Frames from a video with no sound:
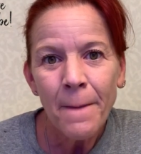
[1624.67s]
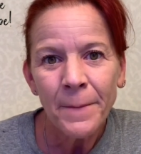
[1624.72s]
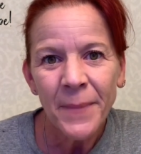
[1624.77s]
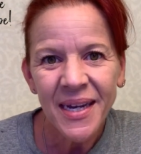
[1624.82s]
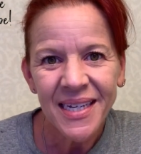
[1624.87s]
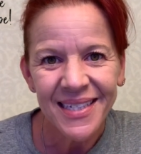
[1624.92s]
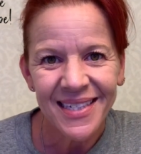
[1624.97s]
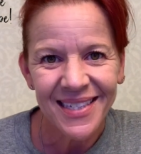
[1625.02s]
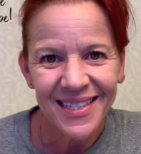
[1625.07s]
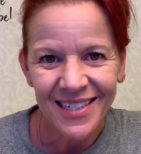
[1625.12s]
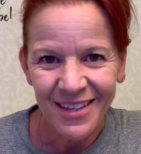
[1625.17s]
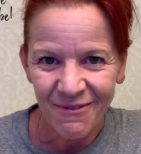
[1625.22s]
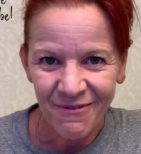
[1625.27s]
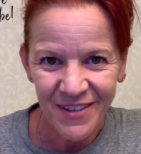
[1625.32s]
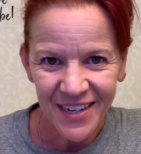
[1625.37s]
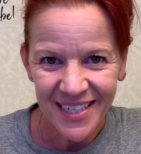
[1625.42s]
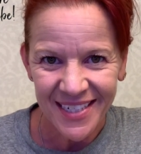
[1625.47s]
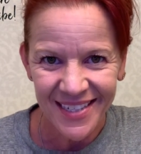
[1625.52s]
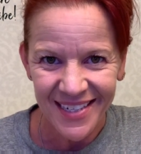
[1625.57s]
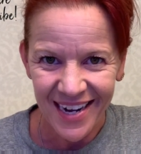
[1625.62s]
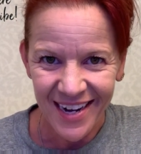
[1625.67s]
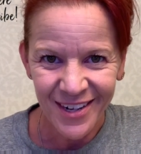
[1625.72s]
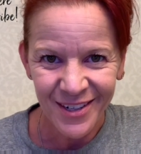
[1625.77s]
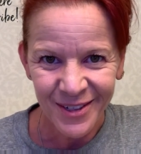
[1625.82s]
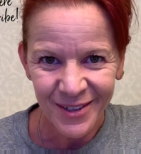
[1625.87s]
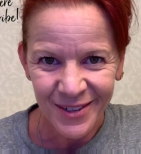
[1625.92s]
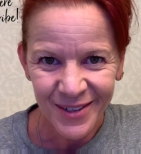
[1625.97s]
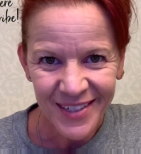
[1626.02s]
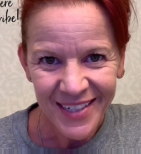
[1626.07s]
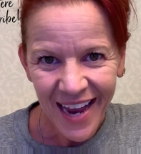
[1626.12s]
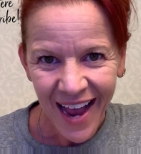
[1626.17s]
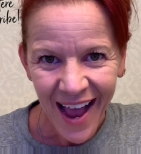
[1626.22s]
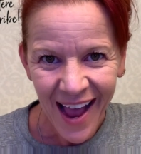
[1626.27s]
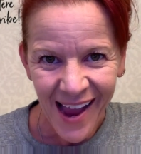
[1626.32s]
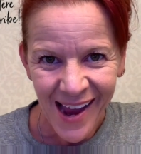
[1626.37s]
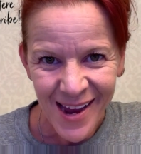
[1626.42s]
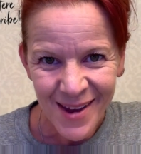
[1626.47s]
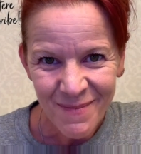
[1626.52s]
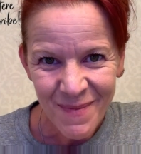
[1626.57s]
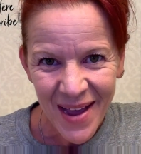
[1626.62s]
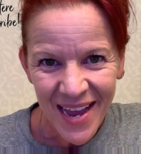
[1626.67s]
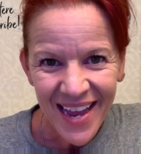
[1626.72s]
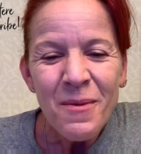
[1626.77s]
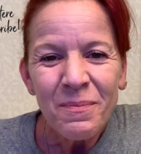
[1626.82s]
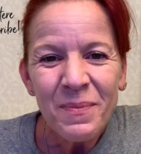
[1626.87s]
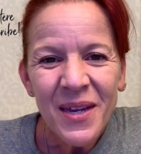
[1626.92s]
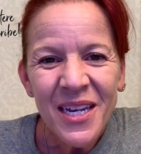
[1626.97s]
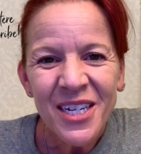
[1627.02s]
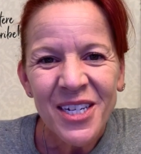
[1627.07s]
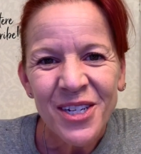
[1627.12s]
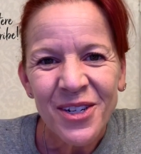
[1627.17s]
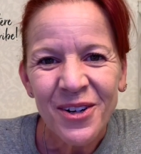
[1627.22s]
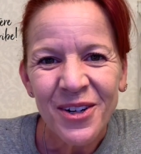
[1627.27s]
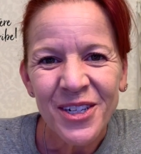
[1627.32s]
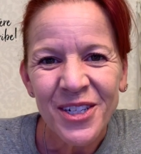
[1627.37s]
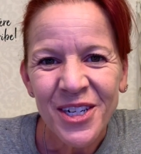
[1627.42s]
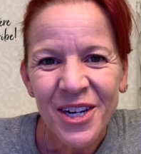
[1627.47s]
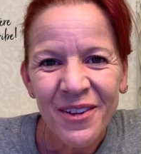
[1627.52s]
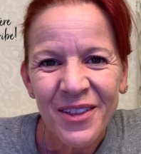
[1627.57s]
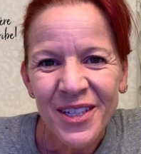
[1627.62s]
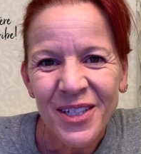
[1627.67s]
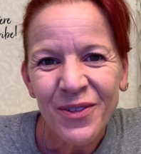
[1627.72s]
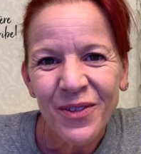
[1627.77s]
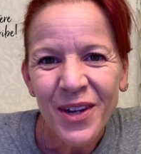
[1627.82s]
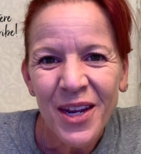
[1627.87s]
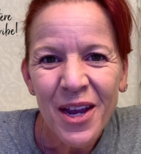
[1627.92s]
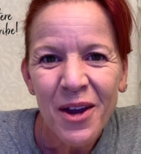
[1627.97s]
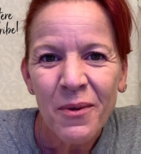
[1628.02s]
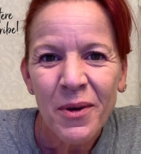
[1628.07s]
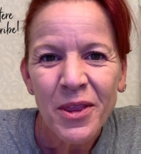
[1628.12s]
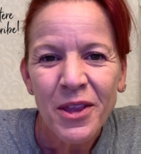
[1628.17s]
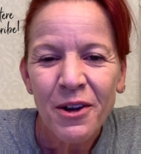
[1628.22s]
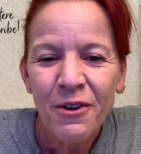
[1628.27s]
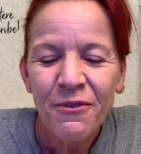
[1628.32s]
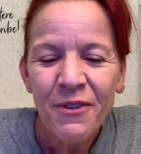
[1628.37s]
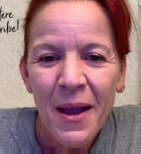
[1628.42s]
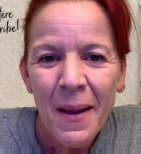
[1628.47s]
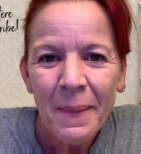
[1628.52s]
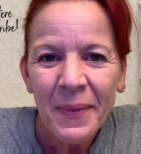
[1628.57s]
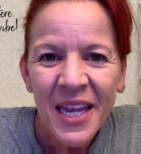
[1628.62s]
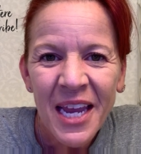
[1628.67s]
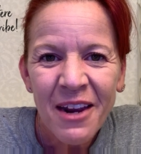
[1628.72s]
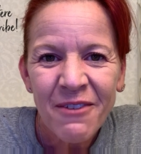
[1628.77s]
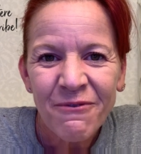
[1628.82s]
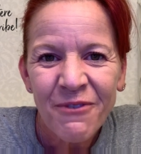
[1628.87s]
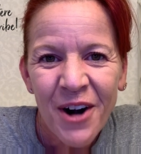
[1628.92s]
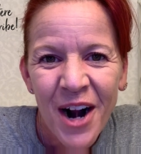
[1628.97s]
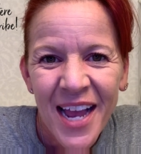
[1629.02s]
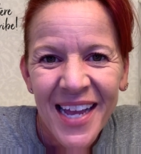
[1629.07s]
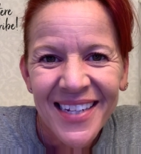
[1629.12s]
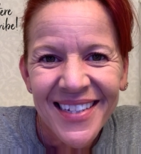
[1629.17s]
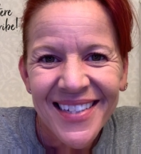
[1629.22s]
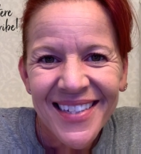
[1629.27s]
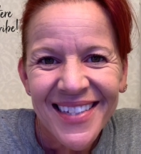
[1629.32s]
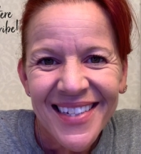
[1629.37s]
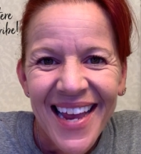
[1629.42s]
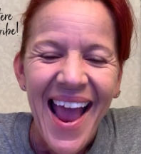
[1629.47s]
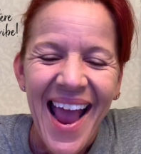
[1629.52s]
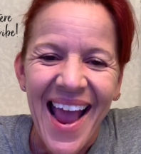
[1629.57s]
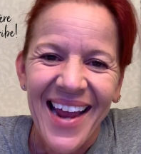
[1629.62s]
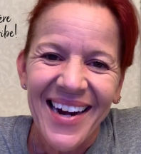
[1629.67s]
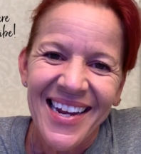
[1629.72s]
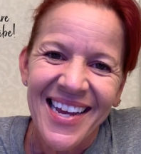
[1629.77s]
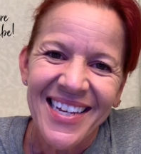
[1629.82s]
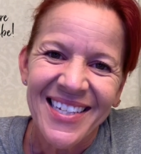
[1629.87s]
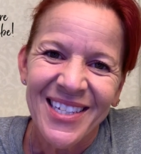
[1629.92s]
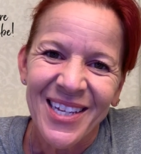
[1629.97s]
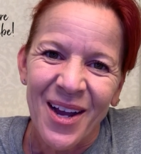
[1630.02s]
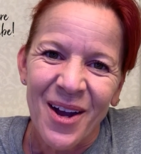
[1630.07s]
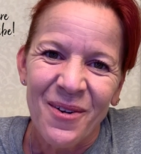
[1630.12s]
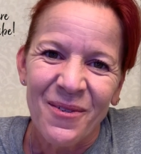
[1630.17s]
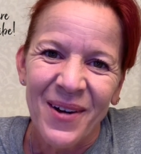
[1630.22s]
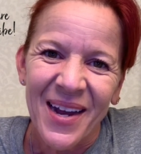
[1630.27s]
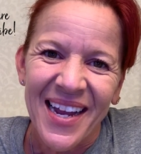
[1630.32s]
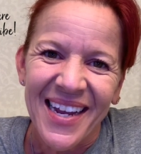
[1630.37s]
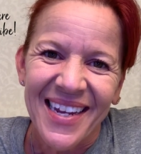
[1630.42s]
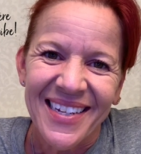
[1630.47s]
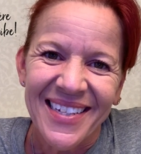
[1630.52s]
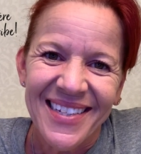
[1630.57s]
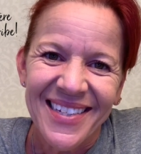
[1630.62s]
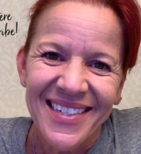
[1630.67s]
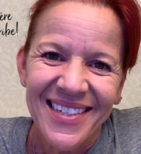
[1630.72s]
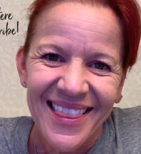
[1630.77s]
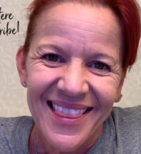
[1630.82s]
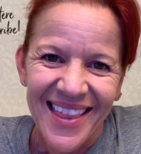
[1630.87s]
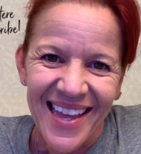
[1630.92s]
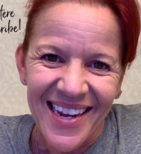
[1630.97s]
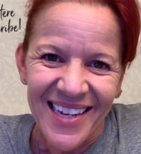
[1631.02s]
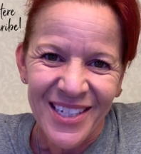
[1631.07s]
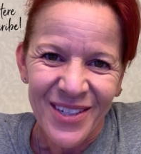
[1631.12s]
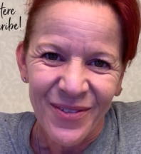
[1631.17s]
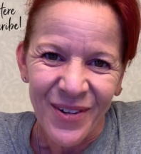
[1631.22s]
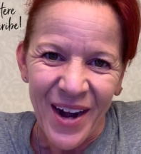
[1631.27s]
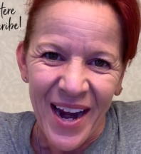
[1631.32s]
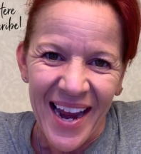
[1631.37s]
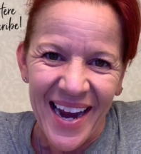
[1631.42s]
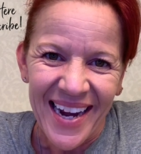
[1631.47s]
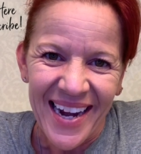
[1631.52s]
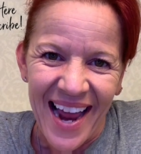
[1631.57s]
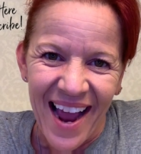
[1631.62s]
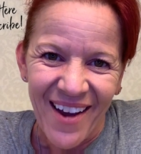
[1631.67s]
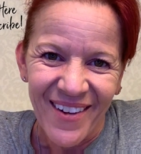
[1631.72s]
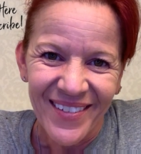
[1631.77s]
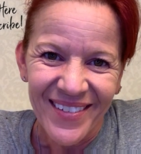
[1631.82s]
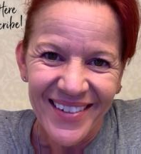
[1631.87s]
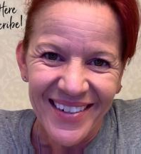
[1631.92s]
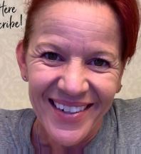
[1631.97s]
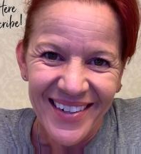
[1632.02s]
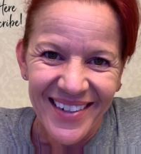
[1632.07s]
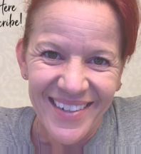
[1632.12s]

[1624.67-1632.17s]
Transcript: Pacific Standard Time. Be sure to share this video with your family and friends. And as always, thanks for hanging out.